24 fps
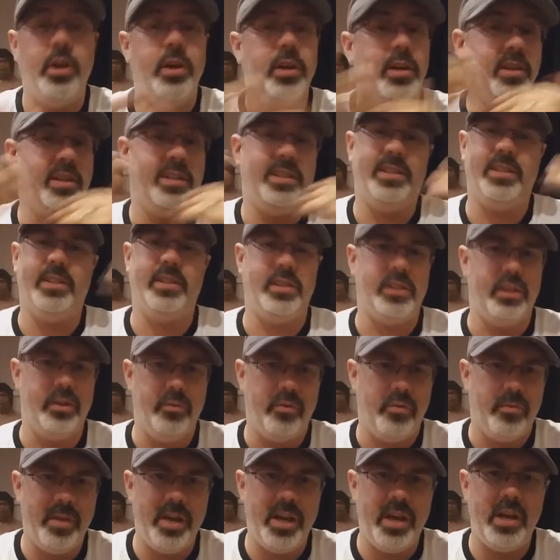at least it's new to
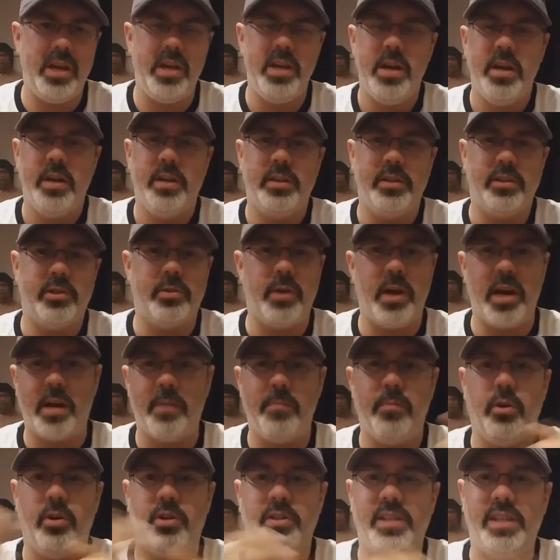me it's dragon
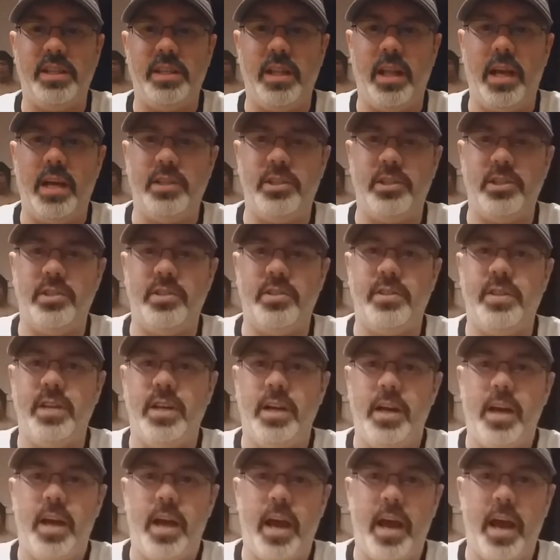ball z legends
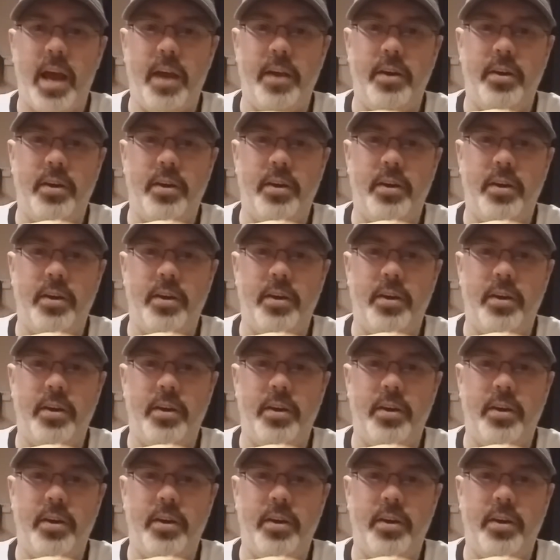and